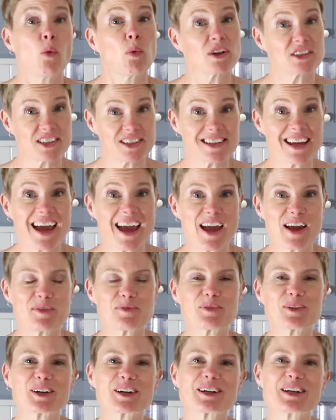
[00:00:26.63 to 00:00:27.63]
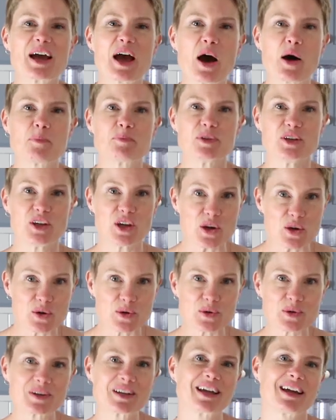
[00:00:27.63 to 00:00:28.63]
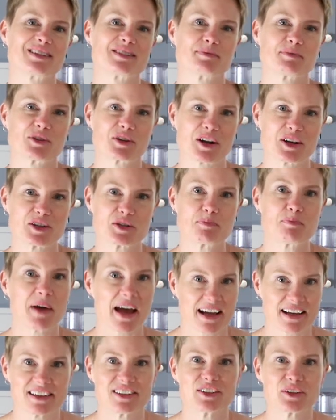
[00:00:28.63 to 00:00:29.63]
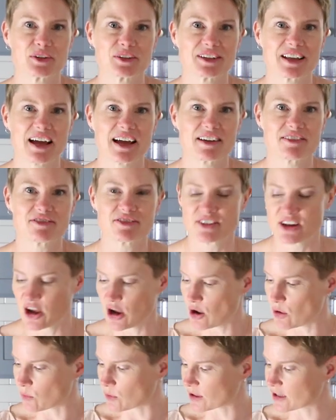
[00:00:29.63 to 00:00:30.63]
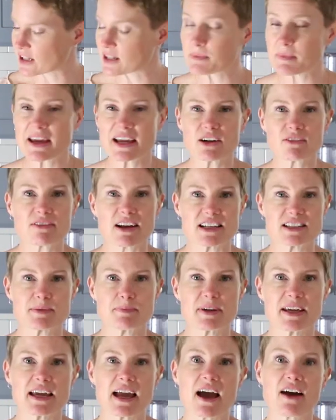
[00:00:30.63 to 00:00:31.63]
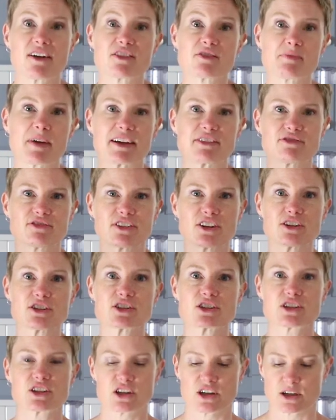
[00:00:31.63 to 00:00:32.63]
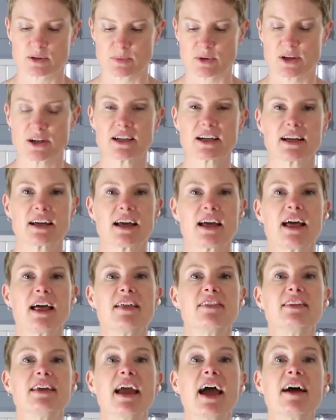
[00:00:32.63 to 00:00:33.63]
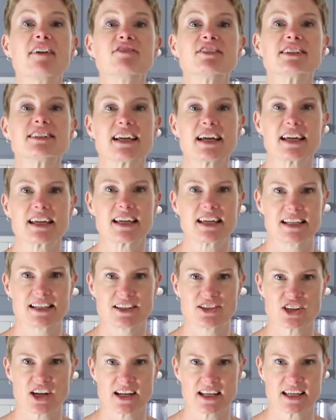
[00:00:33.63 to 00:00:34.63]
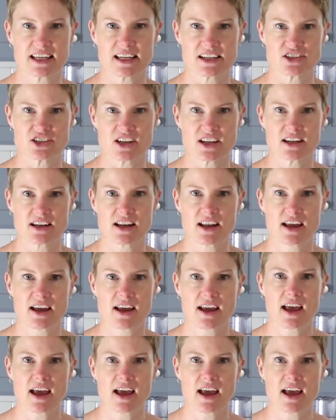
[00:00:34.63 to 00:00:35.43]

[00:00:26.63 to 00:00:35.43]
Well, today we're gonna help you get some crunch back in your life. We're gonna make a recipe out of my first cookbook, The Everyday Ketogenic Kitchen.